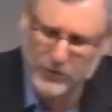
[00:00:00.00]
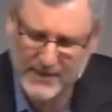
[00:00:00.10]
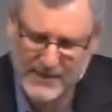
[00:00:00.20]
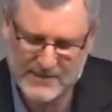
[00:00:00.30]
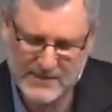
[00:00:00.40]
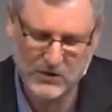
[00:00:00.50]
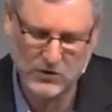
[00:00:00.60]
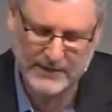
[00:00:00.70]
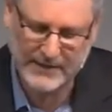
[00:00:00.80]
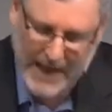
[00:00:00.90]
that it is
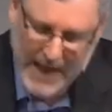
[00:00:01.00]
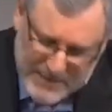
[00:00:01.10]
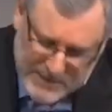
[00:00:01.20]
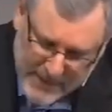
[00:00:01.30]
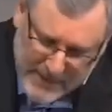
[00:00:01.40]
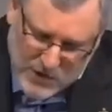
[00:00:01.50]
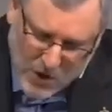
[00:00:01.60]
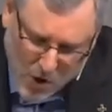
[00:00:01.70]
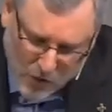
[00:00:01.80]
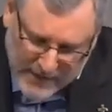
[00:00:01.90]
guilty, it hates being
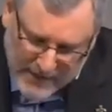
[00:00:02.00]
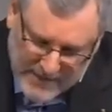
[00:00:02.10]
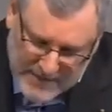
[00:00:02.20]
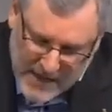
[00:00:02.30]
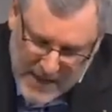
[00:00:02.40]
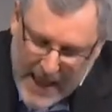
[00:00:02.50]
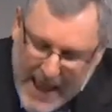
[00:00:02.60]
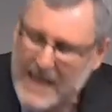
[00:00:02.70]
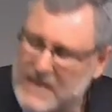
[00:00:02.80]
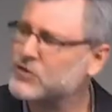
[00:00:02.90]
told that it is
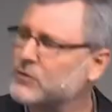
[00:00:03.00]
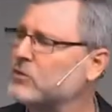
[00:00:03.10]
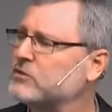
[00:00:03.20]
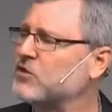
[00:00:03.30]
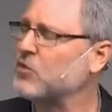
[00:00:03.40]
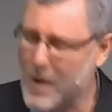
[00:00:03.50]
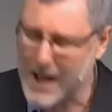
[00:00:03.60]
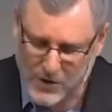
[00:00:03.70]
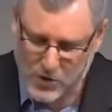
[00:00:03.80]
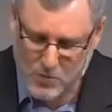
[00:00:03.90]
answerable to the
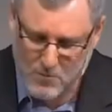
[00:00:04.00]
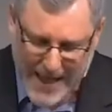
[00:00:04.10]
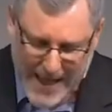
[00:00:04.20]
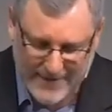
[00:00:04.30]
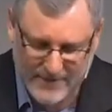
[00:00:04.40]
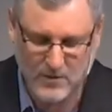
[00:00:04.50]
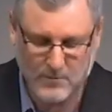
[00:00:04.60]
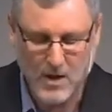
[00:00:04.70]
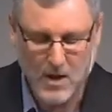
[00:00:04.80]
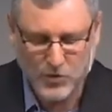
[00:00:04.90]
one who made
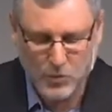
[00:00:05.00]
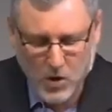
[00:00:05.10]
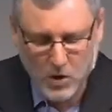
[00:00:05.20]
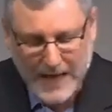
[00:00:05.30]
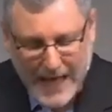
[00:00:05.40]
them, the world